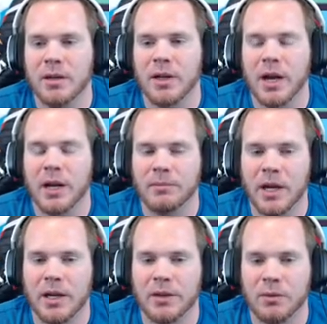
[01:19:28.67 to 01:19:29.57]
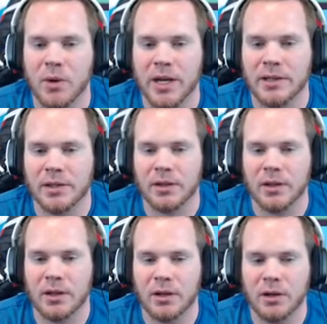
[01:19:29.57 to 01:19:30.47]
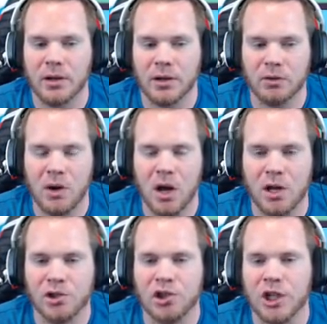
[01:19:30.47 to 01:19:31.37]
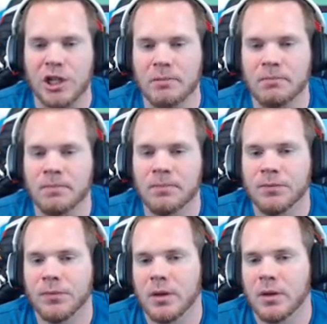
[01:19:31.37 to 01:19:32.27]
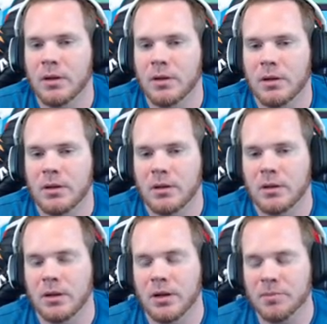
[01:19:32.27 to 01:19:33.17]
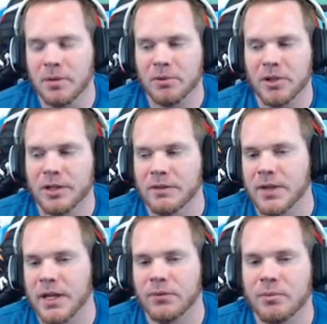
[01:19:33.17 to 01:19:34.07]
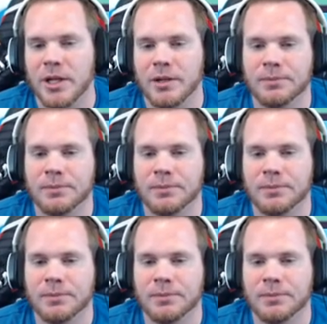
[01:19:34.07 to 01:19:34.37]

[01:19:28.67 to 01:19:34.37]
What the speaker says: and then I hit the weights in our garage gym. That's been a productive day for me.